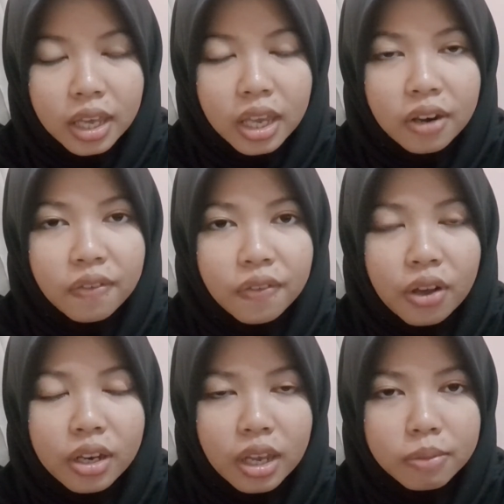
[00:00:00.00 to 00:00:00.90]
In
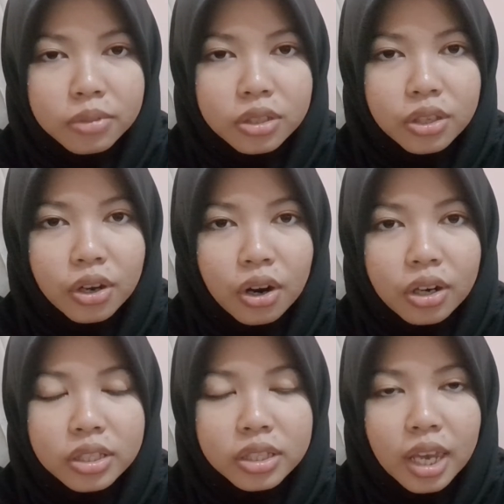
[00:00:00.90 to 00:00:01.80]
phonemes, there
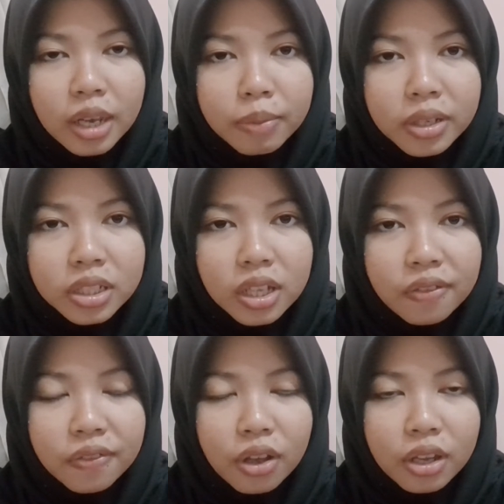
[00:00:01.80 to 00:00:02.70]
are
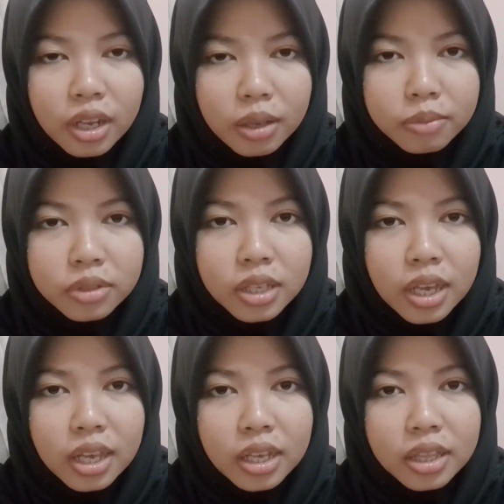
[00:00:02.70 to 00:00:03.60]
segmental phonemes
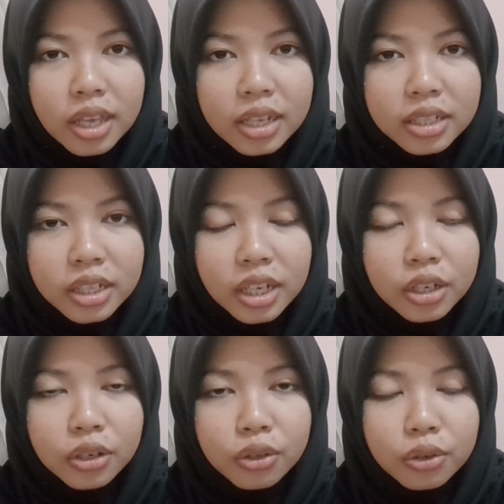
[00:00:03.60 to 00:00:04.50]
that
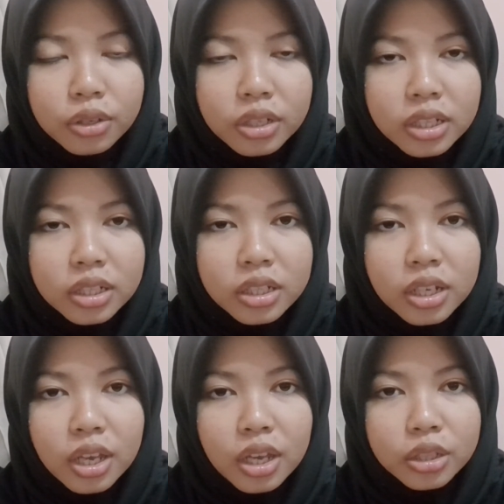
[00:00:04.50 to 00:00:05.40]
included
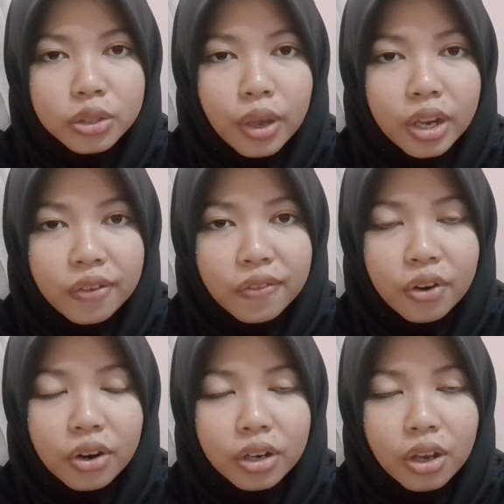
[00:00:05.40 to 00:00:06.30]

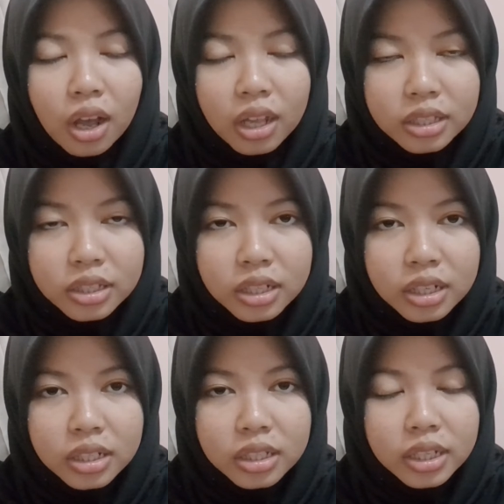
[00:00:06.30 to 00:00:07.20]
24
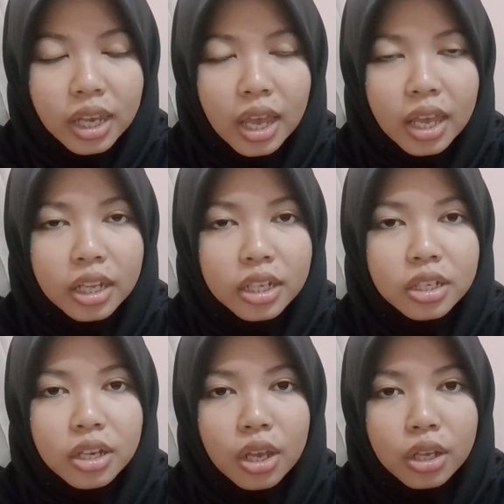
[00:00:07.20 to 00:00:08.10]
consonants
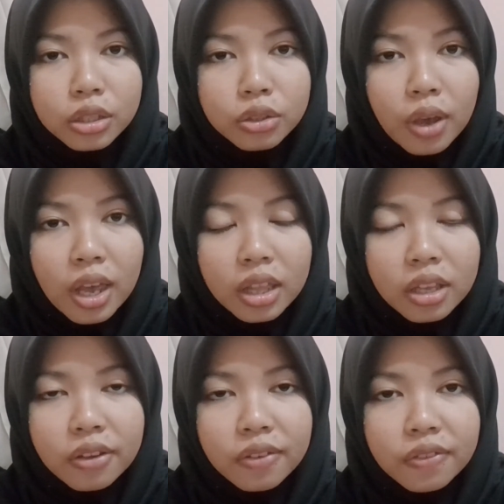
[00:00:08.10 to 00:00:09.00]
and
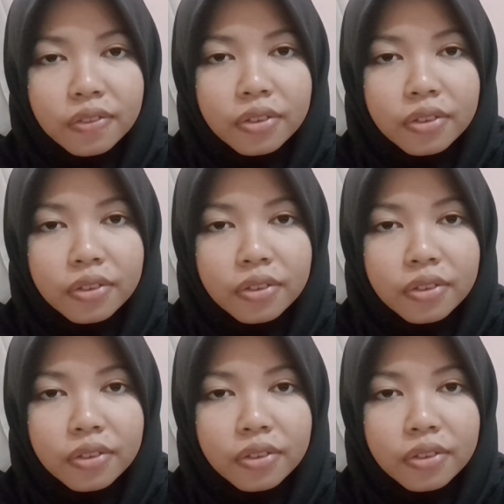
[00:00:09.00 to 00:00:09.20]
12